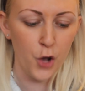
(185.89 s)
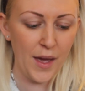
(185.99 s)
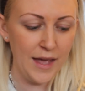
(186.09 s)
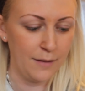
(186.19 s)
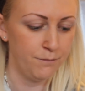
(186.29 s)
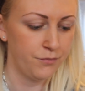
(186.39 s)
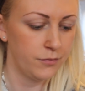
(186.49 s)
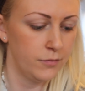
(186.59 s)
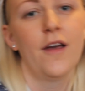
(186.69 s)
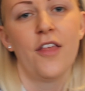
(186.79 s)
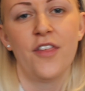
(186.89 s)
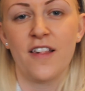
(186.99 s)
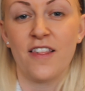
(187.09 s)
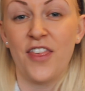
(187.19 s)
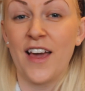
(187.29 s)
Okay.
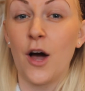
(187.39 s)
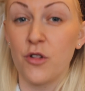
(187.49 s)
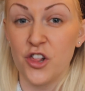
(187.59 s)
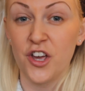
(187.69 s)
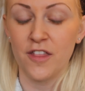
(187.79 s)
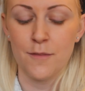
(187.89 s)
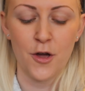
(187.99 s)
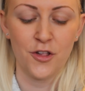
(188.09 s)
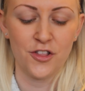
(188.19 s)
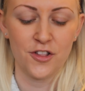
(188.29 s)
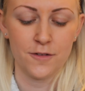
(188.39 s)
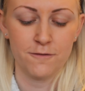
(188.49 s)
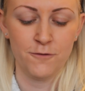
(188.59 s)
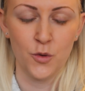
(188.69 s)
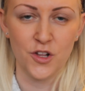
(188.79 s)
This is the thing I was looking the most
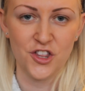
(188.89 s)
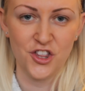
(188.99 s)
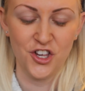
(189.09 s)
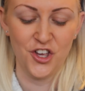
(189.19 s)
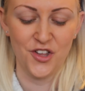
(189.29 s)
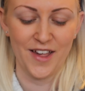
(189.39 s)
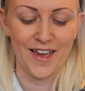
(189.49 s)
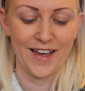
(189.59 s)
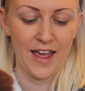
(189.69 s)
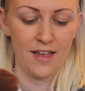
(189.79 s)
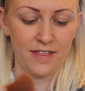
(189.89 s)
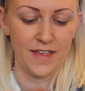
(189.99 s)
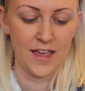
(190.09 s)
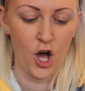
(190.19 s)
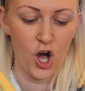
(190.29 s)
forward to using, is
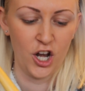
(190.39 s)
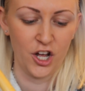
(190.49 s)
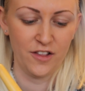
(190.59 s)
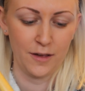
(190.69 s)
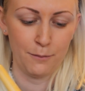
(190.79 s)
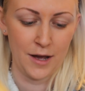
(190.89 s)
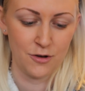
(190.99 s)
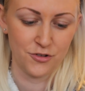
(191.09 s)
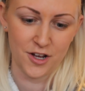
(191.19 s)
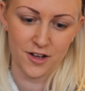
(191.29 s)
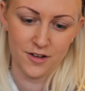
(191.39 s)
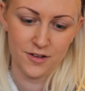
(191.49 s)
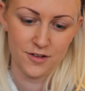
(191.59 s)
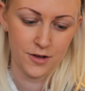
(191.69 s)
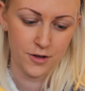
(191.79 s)
the highlighting powder.
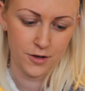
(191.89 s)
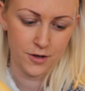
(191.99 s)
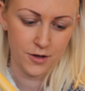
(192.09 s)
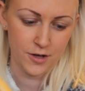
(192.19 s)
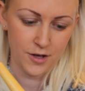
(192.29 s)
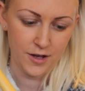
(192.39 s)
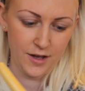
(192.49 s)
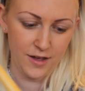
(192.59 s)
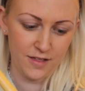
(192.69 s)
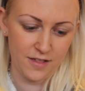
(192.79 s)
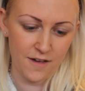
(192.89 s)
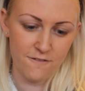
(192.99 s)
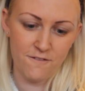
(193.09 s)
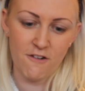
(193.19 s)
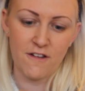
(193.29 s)
It's
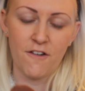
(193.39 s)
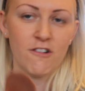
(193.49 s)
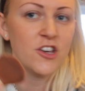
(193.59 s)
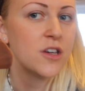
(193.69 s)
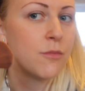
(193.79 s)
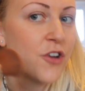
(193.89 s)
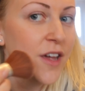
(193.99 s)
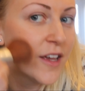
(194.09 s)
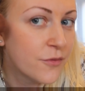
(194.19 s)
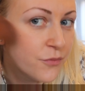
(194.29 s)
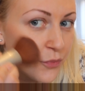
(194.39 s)
very, very shimmery.